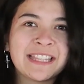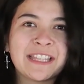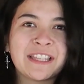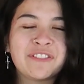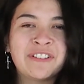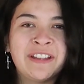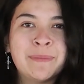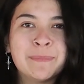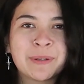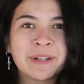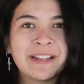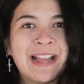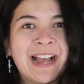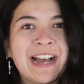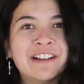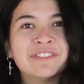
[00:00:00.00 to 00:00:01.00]
think of it, but I
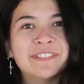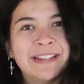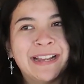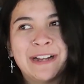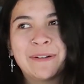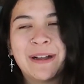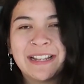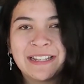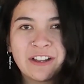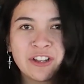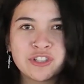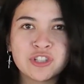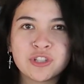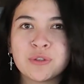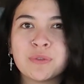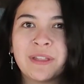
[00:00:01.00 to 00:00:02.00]
have now and I
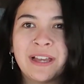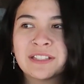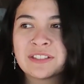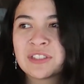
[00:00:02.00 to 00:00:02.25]
do that,